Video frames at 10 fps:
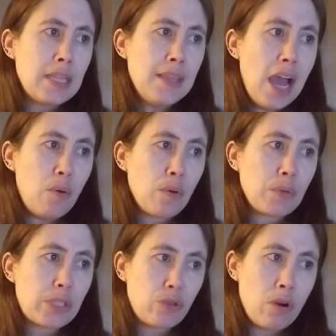That one
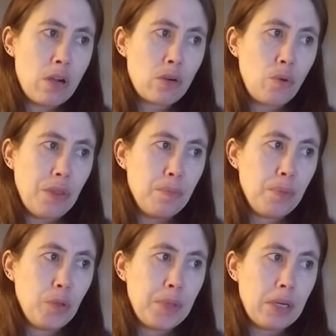was strong with the
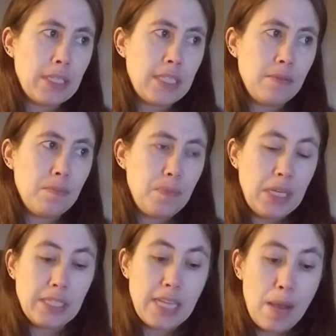blueberry
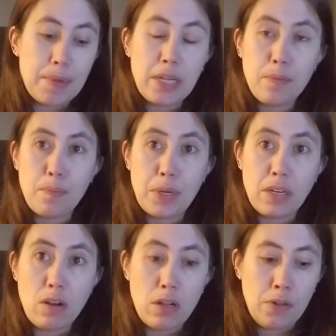being dominant, but
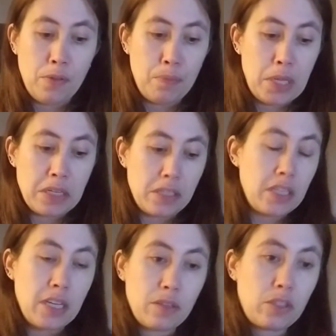it all blended
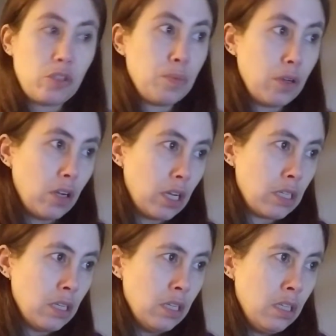together super
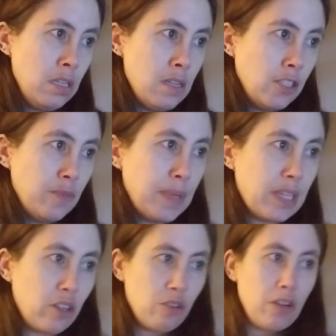good to
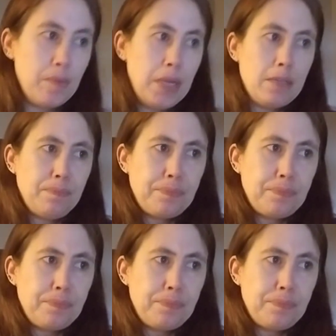make it creamy.